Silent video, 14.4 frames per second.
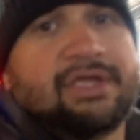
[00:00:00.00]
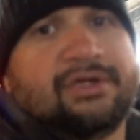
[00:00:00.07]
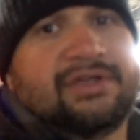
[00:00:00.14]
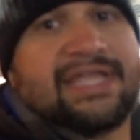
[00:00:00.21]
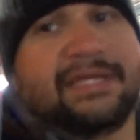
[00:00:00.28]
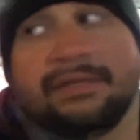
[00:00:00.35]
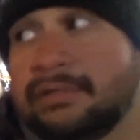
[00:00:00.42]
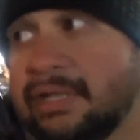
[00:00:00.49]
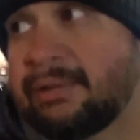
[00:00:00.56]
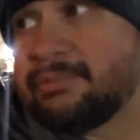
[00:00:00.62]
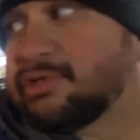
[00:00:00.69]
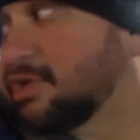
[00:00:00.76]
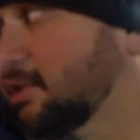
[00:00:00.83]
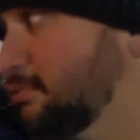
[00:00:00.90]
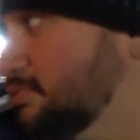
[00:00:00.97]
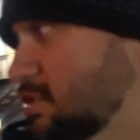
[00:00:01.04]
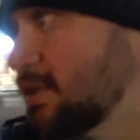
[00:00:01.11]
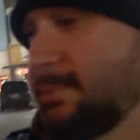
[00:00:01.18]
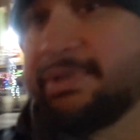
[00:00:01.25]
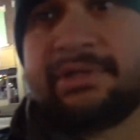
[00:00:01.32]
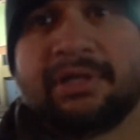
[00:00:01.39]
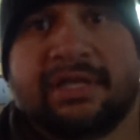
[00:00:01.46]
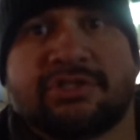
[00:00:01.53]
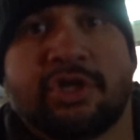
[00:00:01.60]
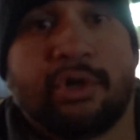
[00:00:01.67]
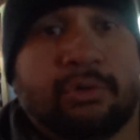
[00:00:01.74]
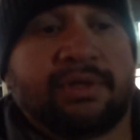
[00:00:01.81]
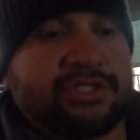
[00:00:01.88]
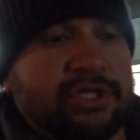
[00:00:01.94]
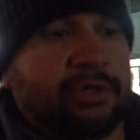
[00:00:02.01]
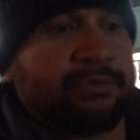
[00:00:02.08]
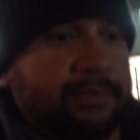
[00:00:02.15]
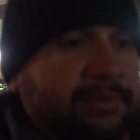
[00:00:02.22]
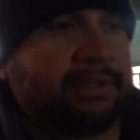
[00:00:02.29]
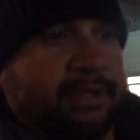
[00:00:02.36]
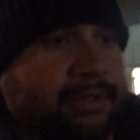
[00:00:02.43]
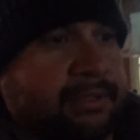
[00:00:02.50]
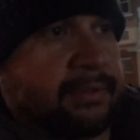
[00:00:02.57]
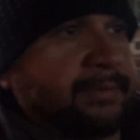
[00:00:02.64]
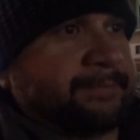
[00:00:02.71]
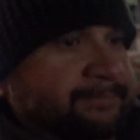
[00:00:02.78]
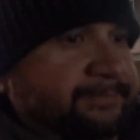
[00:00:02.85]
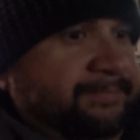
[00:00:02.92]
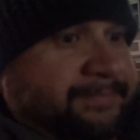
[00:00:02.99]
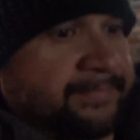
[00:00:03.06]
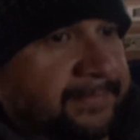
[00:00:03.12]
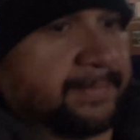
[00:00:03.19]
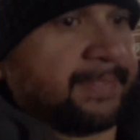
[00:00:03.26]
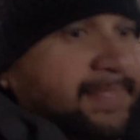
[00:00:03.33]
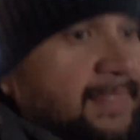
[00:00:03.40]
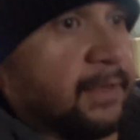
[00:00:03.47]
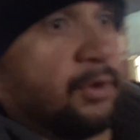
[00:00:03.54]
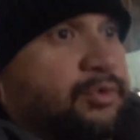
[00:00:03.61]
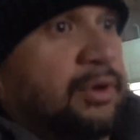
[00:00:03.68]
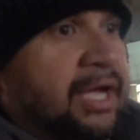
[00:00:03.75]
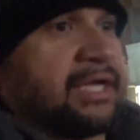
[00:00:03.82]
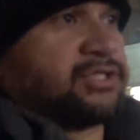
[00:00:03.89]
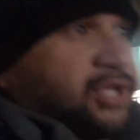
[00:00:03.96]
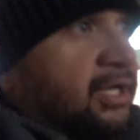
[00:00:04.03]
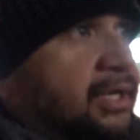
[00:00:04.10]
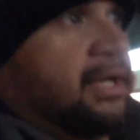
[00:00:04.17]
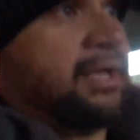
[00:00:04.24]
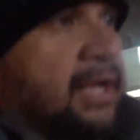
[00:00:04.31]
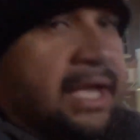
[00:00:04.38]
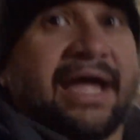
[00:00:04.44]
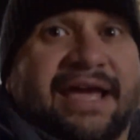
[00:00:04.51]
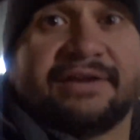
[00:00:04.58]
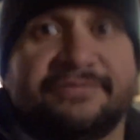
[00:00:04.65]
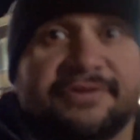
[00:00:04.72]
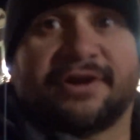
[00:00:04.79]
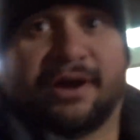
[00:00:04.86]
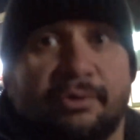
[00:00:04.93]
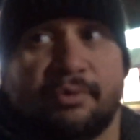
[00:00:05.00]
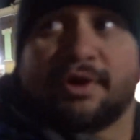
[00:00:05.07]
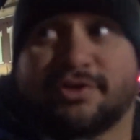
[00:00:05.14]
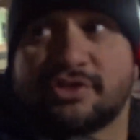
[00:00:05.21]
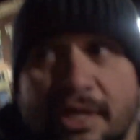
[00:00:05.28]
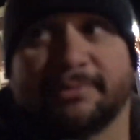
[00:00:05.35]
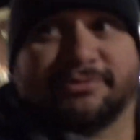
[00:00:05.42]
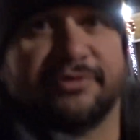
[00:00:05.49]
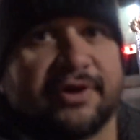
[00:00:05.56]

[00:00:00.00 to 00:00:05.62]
hear it dinging? That one, another one's coming. Let's go. Let's go. Oh gosh, I got to figure out where it's coming